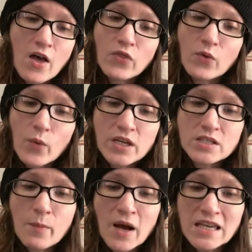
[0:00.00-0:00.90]
The
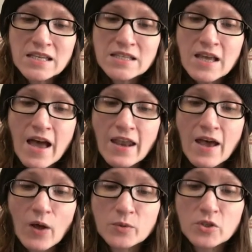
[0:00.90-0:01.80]
winged monkeys had
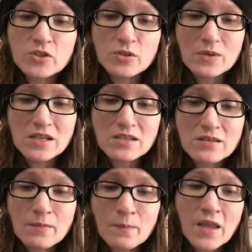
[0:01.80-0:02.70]
helped her do this.